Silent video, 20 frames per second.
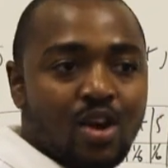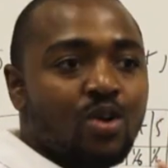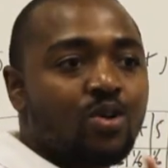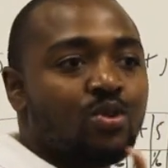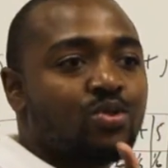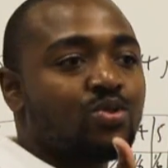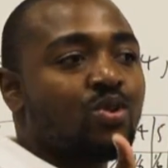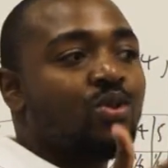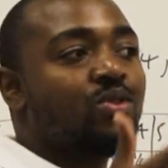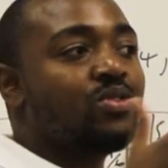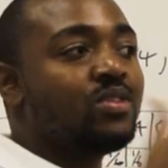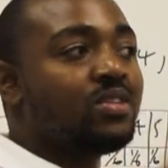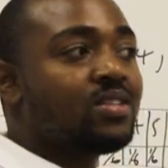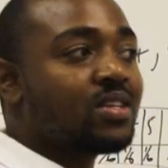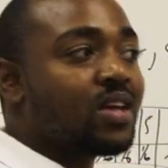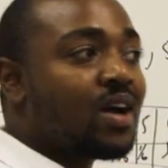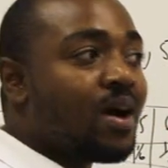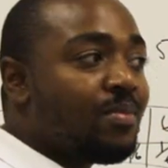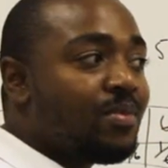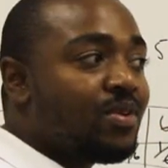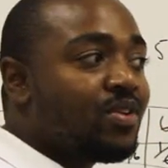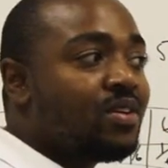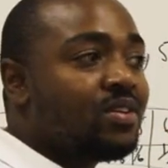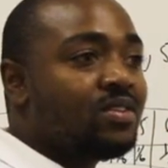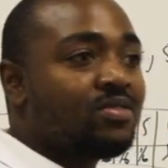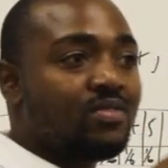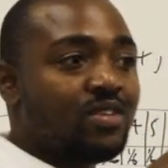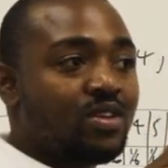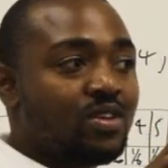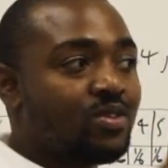Because all these
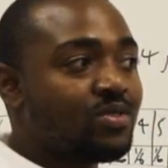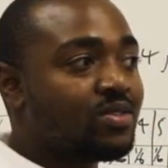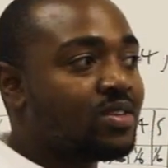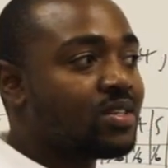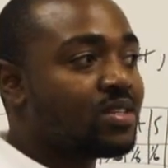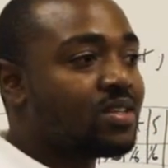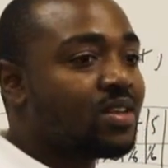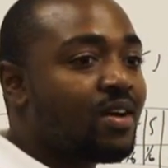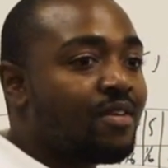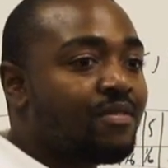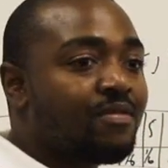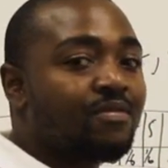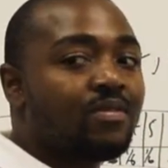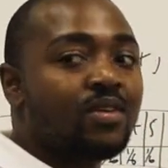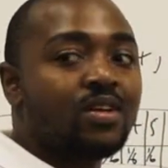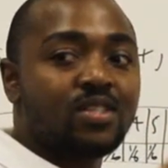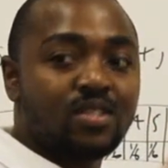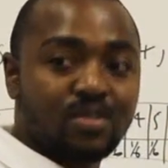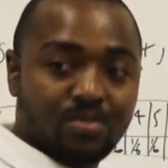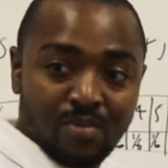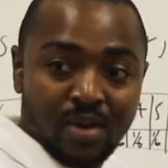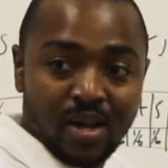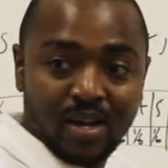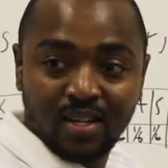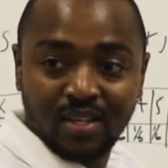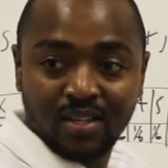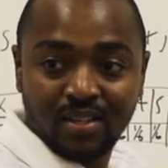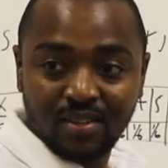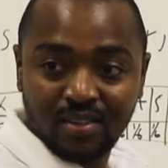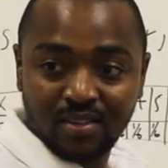cameras, videos and stuff, it's
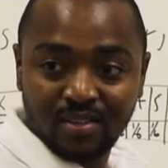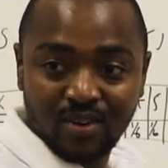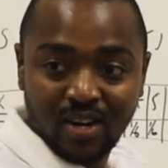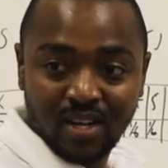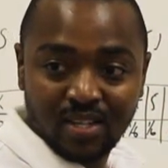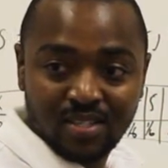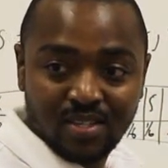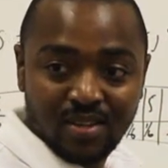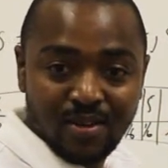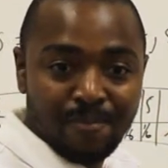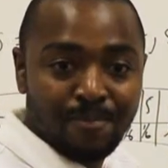money, right?